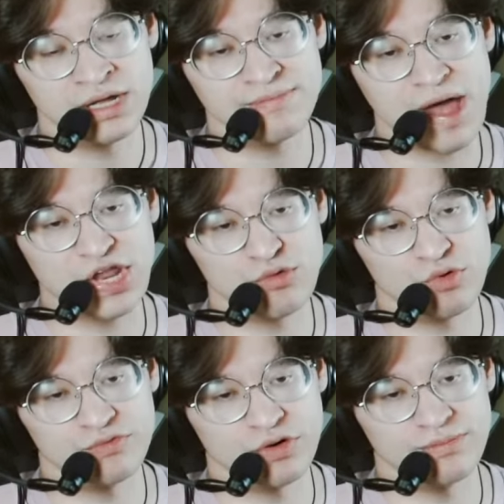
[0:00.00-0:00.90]
manual
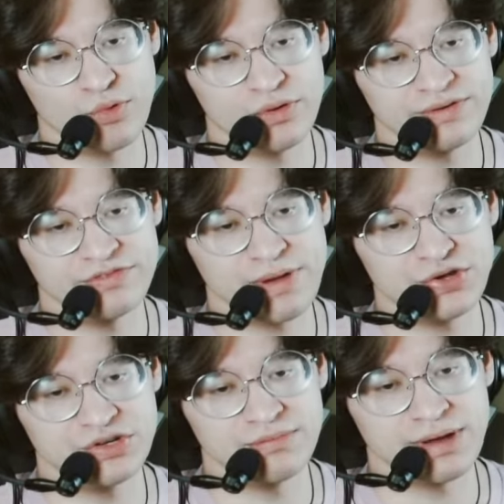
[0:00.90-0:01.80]
for important
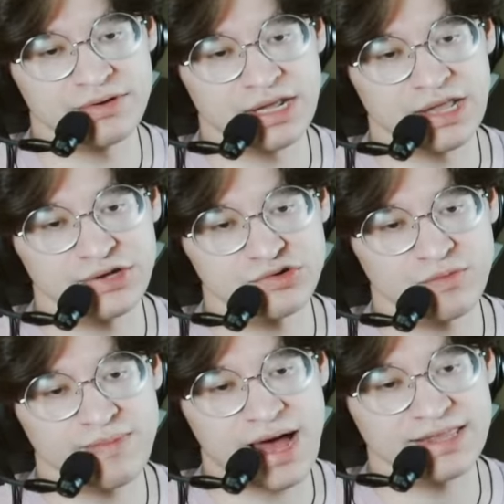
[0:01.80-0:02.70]
information about
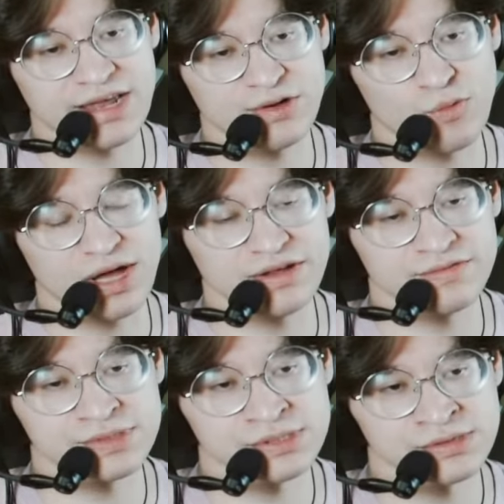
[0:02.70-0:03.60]
electromagnetic waves.